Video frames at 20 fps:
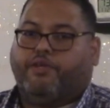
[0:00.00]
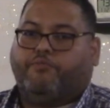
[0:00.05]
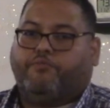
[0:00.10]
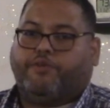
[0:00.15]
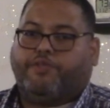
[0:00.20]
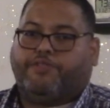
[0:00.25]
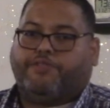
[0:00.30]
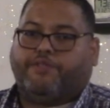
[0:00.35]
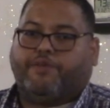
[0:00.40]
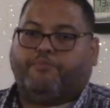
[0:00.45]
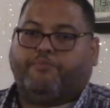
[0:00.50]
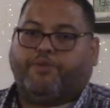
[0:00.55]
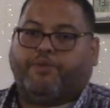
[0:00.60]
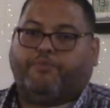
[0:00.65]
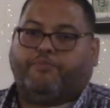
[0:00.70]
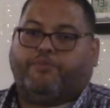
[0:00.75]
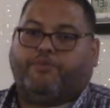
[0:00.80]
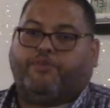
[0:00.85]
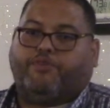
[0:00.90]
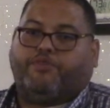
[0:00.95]
but some
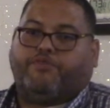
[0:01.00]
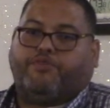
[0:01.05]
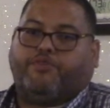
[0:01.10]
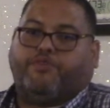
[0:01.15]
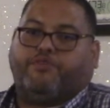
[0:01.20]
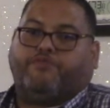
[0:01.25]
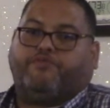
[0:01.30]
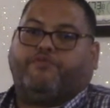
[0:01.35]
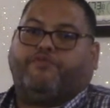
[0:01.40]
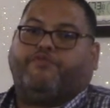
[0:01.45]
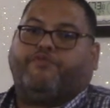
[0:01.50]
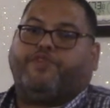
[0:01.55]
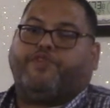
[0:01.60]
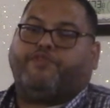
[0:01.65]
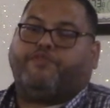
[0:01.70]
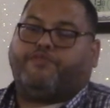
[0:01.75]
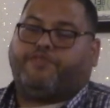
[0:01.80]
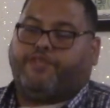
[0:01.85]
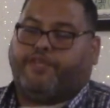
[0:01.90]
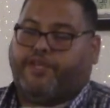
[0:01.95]
people in the church
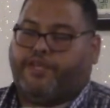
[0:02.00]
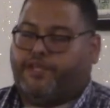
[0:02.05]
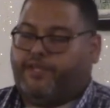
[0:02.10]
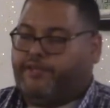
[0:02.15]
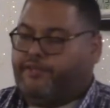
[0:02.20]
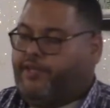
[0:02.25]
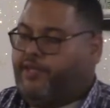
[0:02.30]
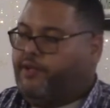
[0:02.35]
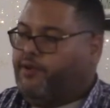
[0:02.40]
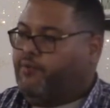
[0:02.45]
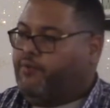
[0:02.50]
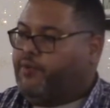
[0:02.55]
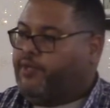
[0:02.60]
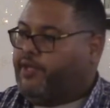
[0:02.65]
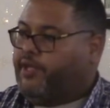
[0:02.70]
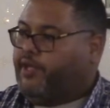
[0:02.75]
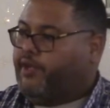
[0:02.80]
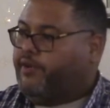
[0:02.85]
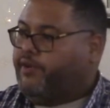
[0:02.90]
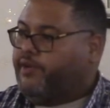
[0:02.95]
refuse to get it. They don't want
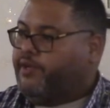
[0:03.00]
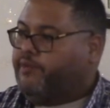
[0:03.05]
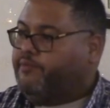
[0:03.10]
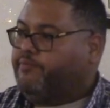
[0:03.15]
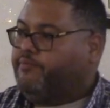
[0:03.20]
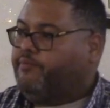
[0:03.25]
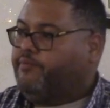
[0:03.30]
to hear it.